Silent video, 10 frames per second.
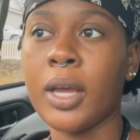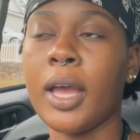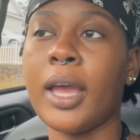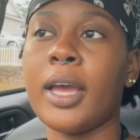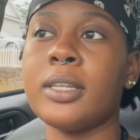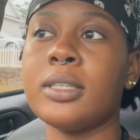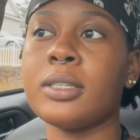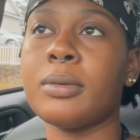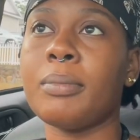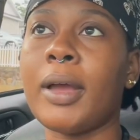and
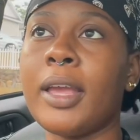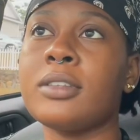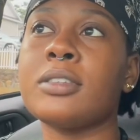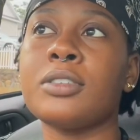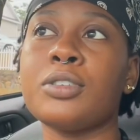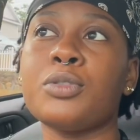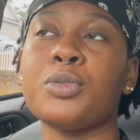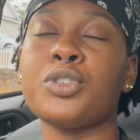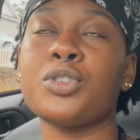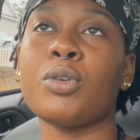my ancestors
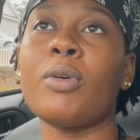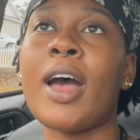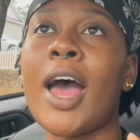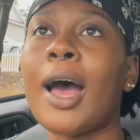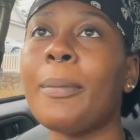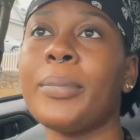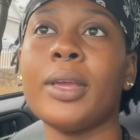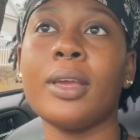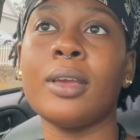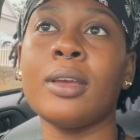were so
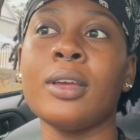happy